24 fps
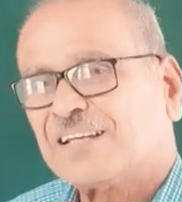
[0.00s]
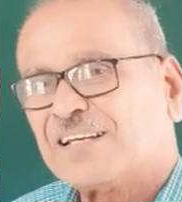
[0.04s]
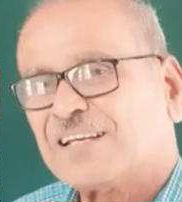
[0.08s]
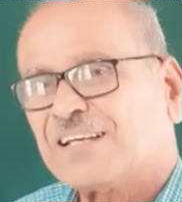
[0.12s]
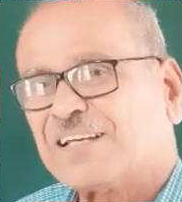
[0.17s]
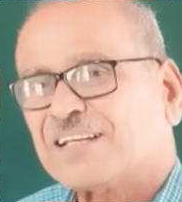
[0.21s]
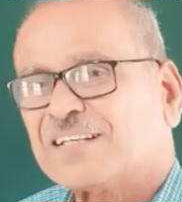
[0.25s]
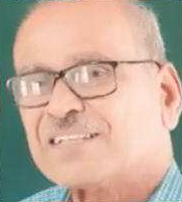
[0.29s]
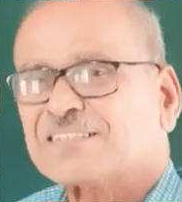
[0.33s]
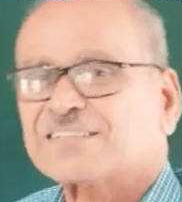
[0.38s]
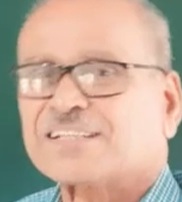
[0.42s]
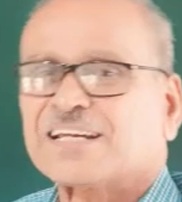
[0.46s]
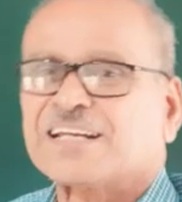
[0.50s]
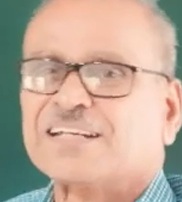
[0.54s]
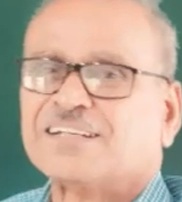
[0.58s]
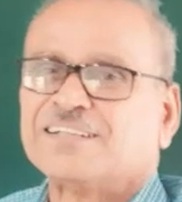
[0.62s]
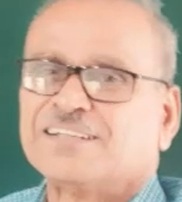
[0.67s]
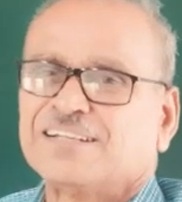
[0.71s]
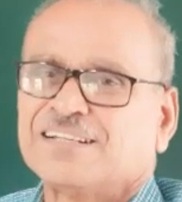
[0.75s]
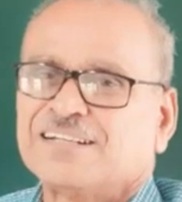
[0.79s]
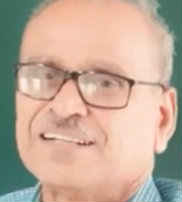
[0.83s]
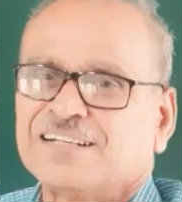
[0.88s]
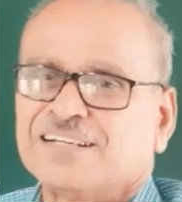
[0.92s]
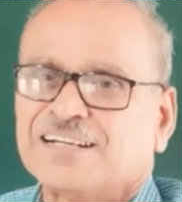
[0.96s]
inside
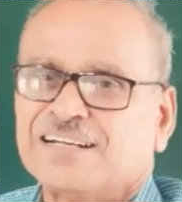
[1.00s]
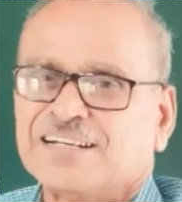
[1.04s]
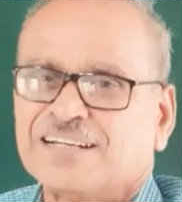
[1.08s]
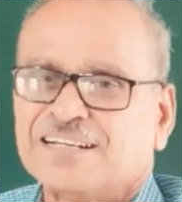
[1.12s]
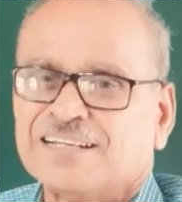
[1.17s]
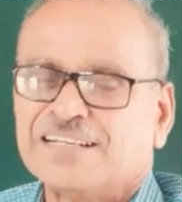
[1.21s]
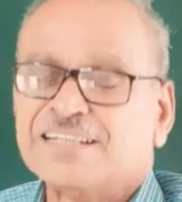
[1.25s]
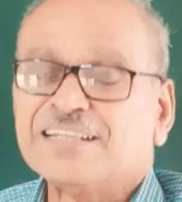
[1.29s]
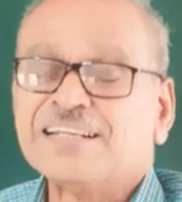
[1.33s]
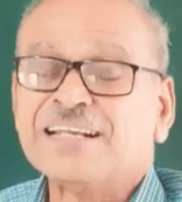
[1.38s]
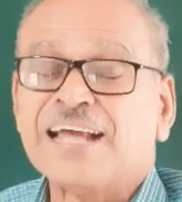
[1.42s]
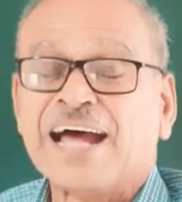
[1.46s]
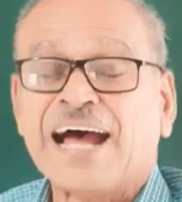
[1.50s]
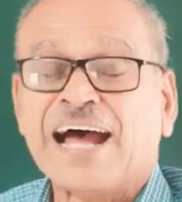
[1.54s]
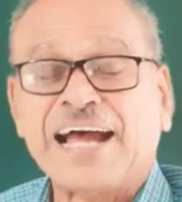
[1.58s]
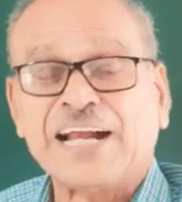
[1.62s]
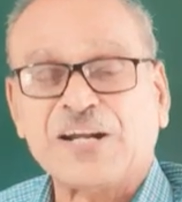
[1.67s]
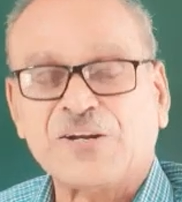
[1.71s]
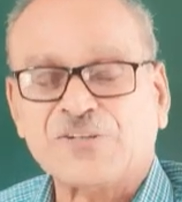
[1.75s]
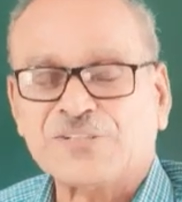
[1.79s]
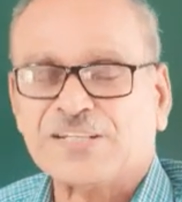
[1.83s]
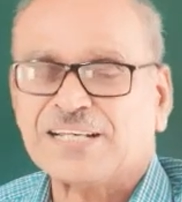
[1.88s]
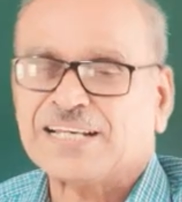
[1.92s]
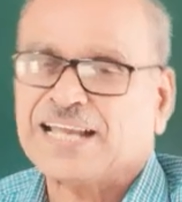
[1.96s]
in
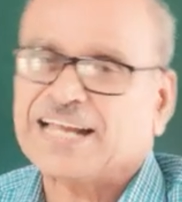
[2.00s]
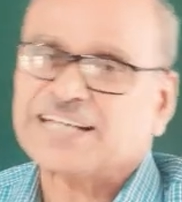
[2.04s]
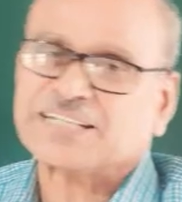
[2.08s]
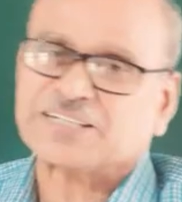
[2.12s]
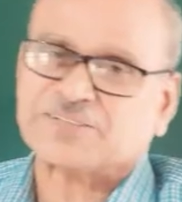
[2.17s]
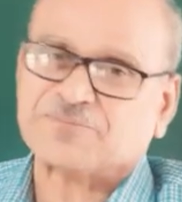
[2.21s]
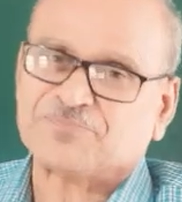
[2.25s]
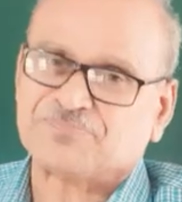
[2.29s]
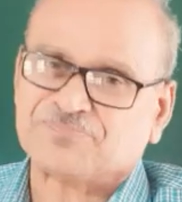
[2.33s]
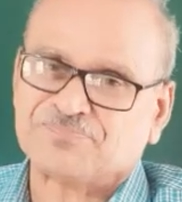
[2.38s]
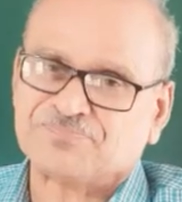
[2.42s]
hydrogen atom,